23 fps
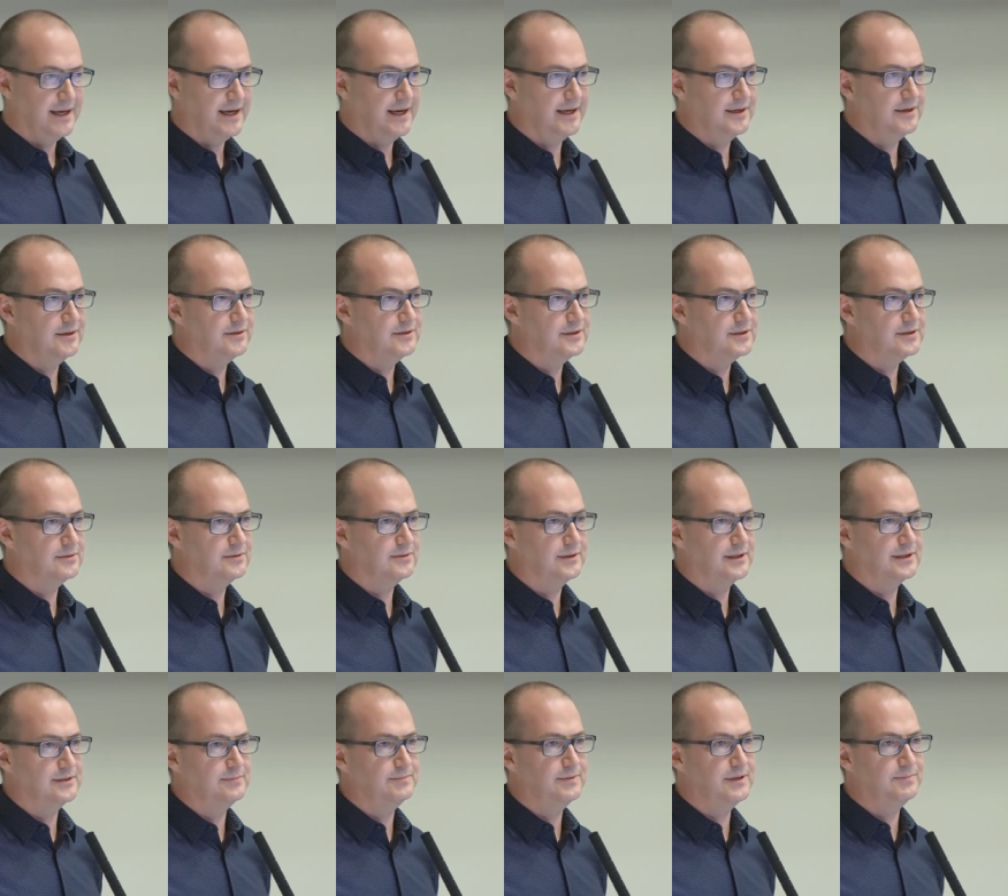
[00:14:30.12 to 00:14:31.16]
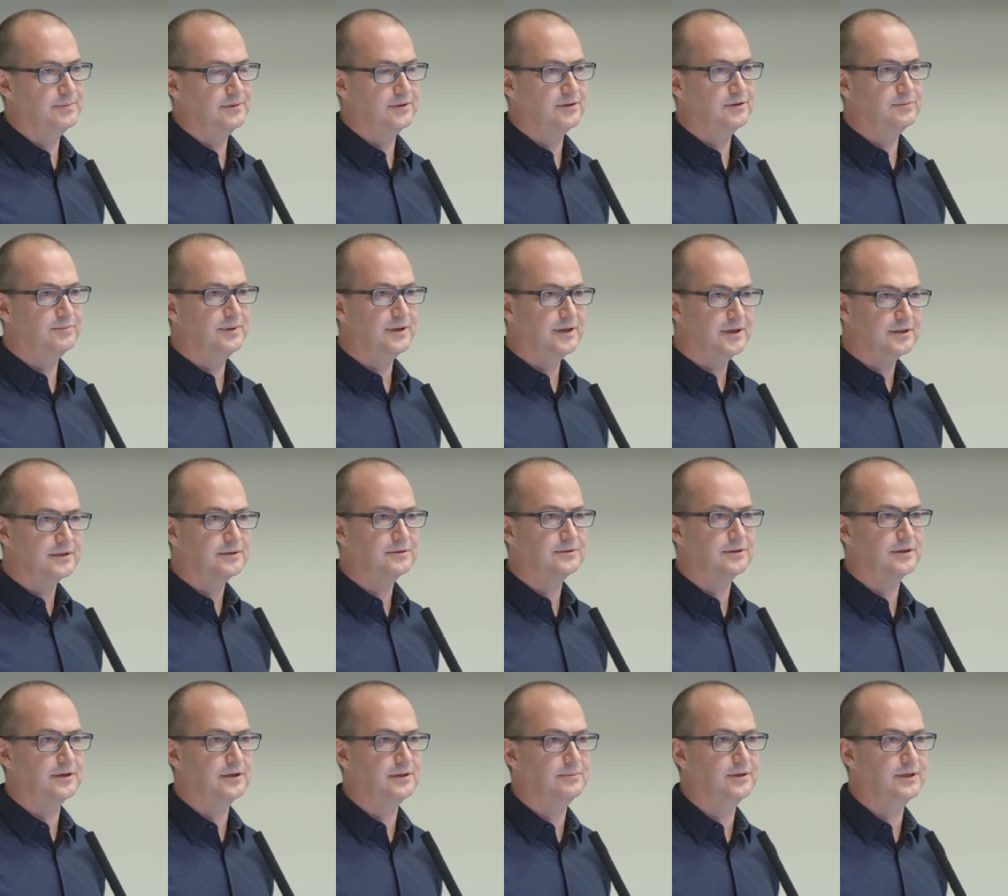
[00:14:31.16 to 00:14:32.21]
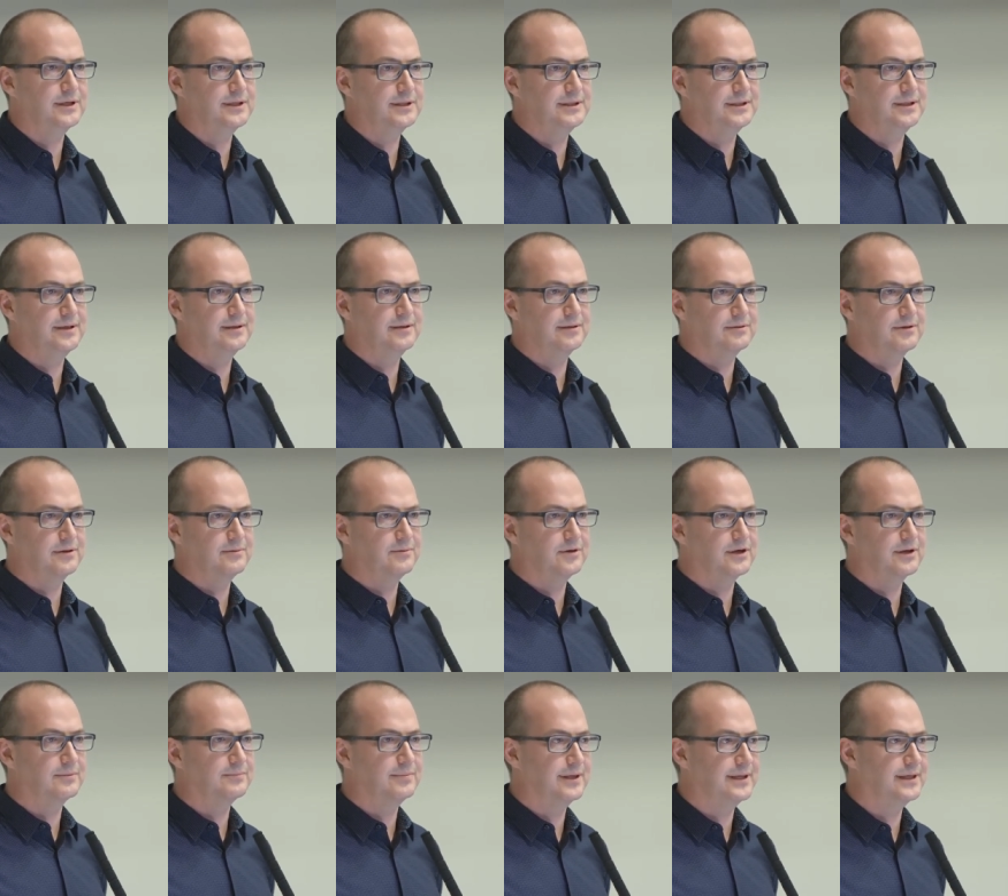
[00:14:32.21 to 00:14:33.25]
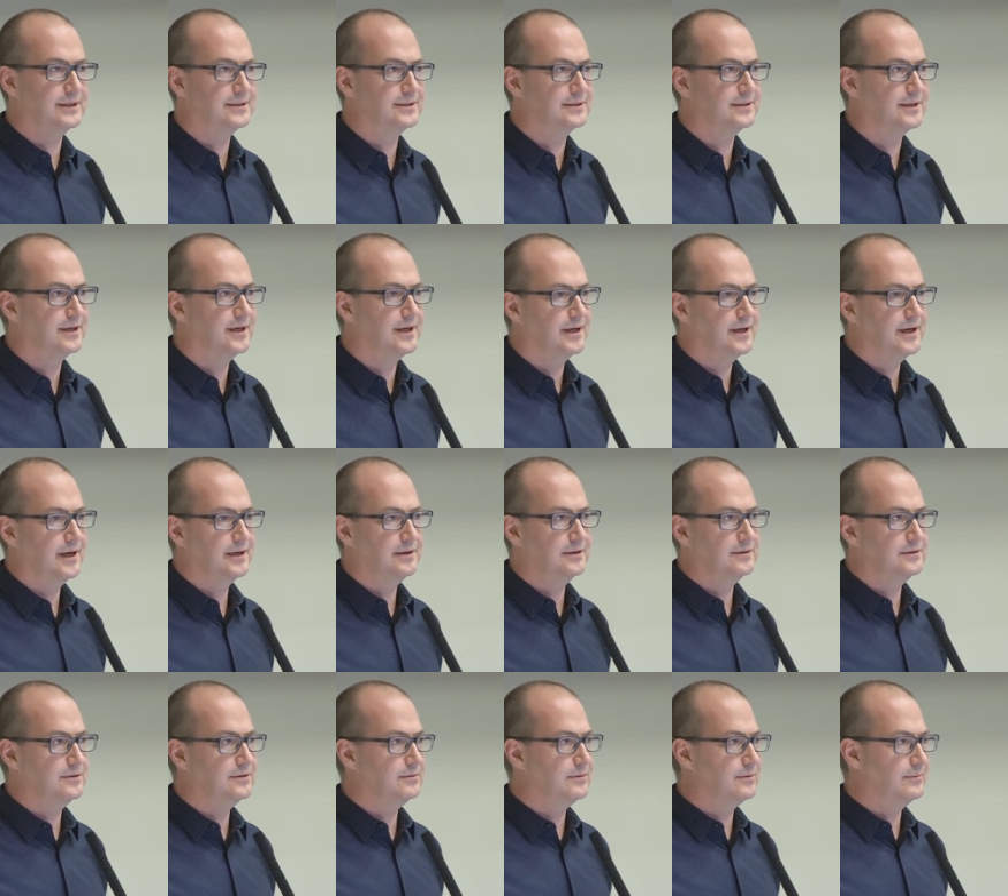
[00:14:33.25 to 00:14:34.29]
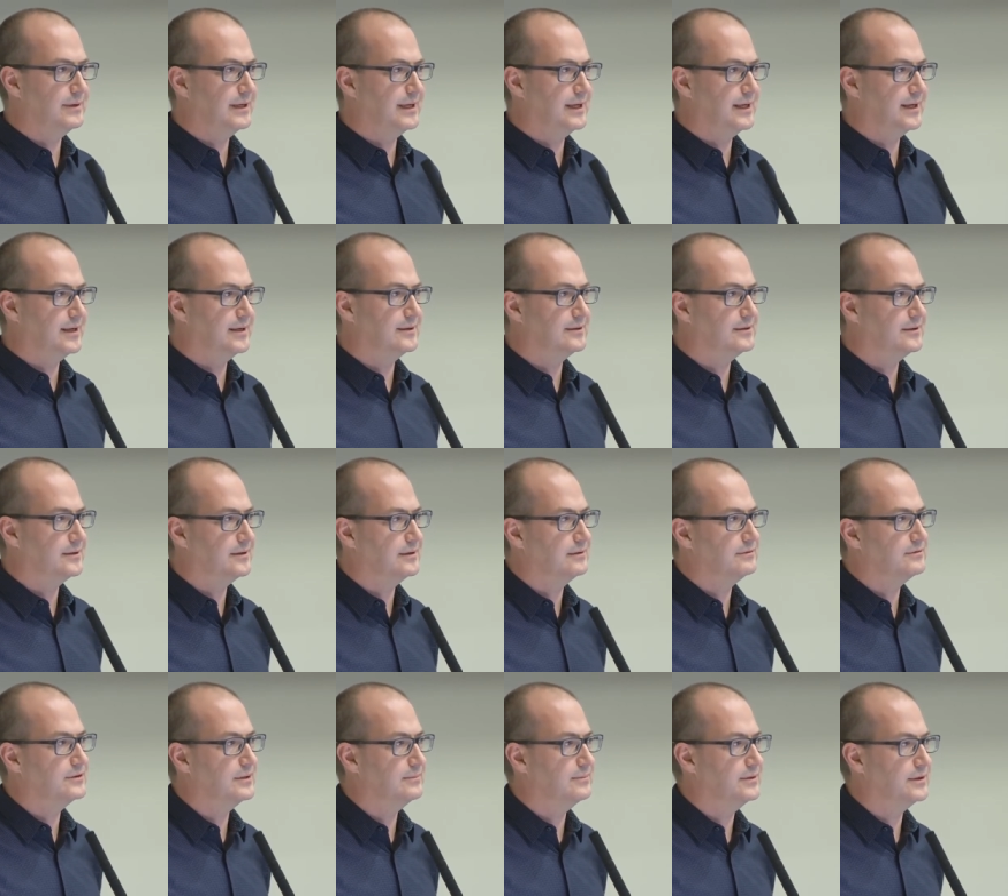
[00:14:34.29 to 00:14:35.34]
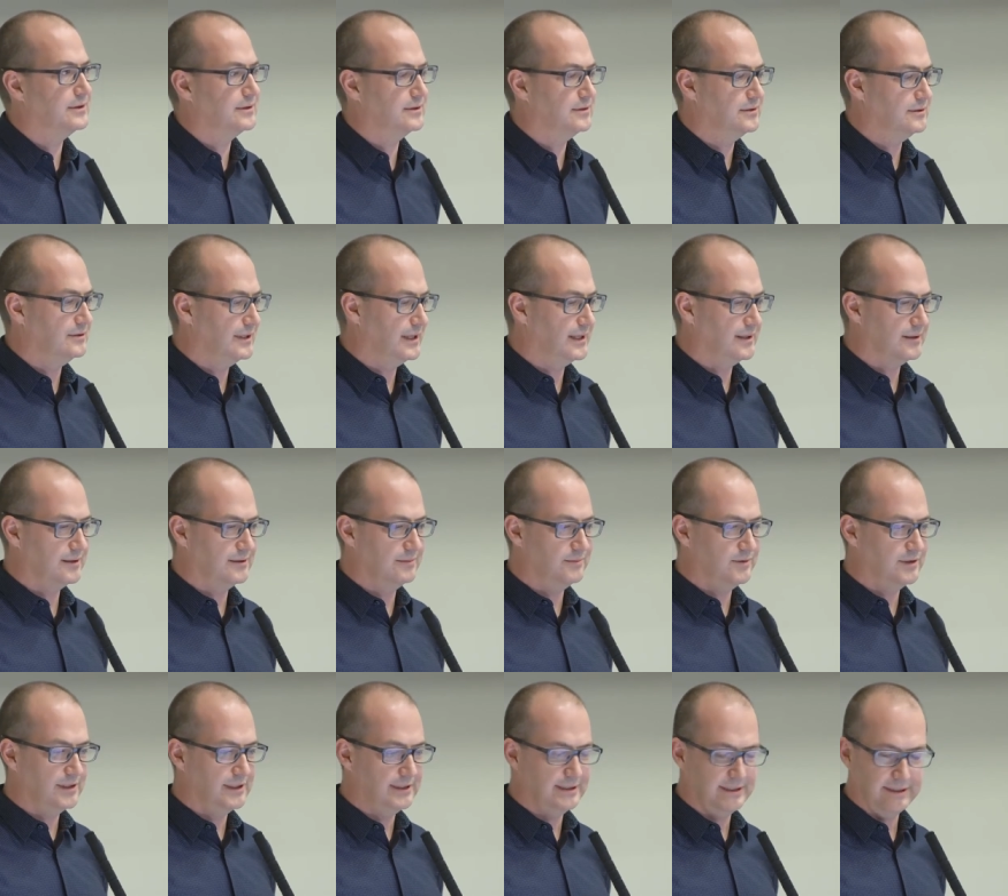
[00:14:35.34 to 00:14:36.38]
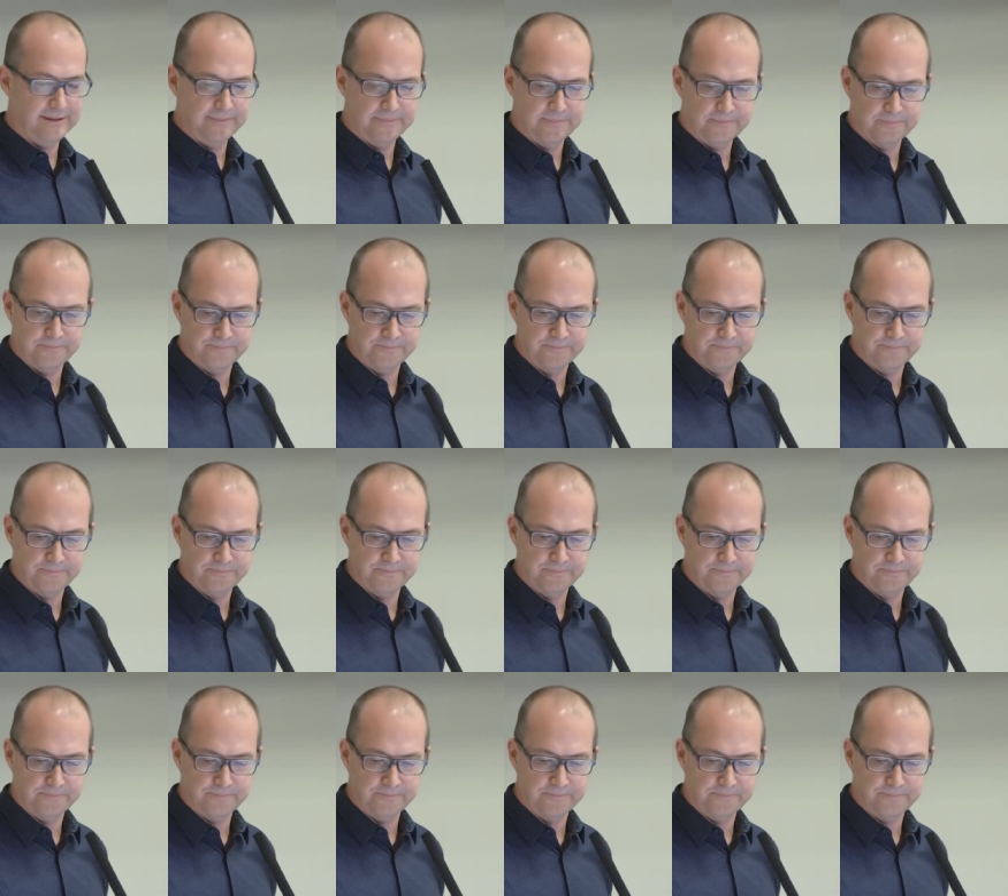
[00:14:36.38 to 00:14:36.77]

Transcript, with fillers: and also as people who belong to a community through our workplace and who do what we can to contribute to that community.